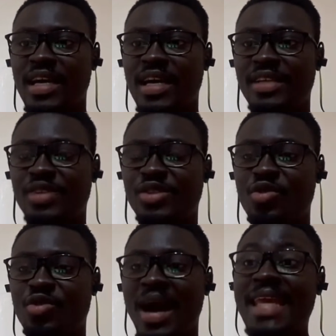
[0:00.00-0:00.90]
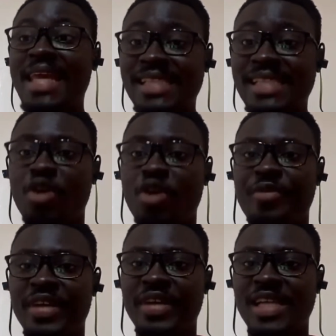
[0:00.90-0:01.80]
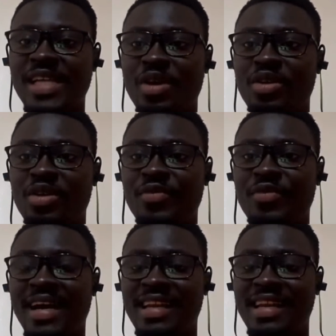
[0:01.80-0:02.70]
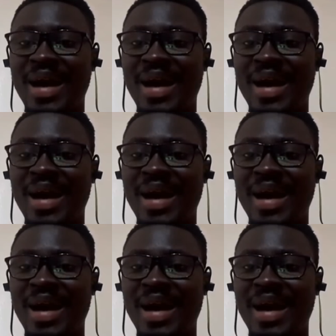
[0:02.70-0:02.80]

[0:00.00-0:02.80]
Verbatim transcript: And so, yes, I would prefer someone of that caliber.